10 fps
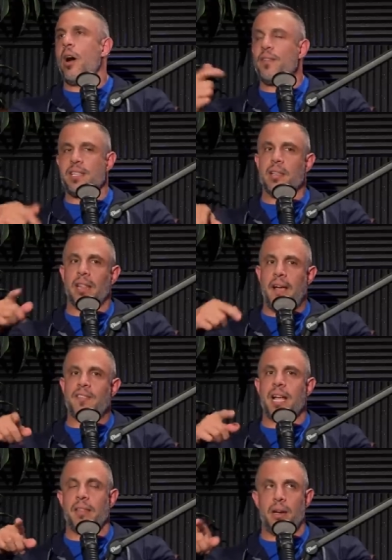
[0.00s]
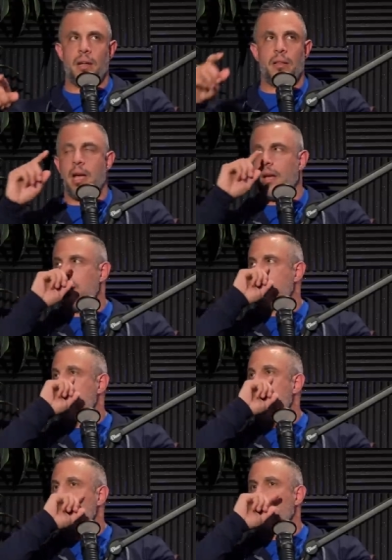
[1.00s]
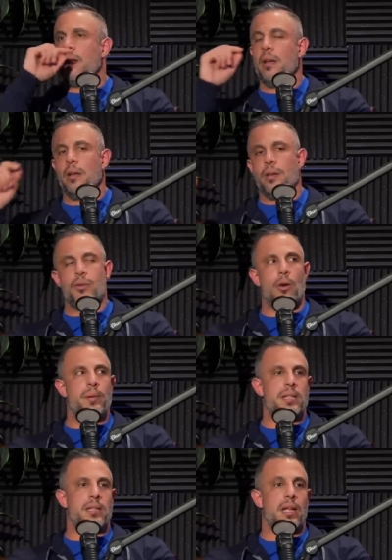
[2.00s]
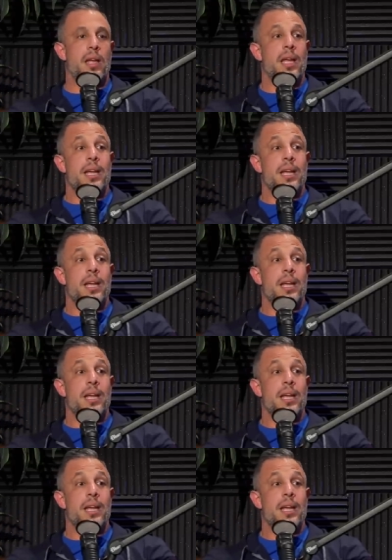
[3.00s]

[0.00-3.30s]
And obviously the lifestyle that, that is connected to obesity.